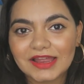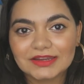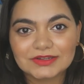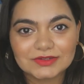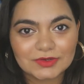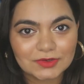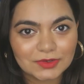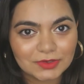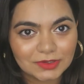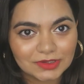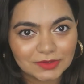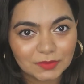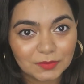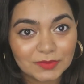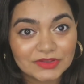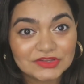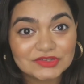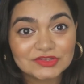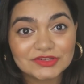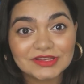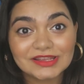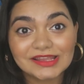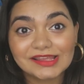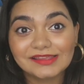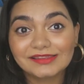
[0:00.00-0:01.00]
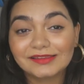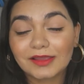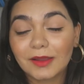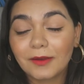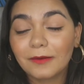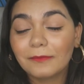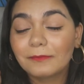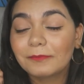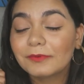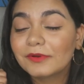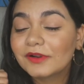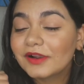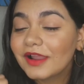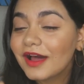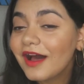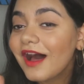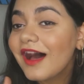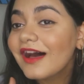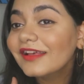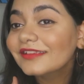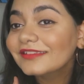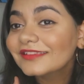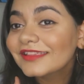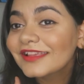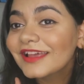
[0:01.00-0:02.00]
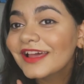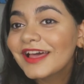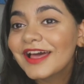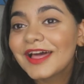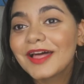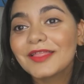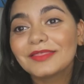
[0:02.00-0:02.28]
at all, which is a plus.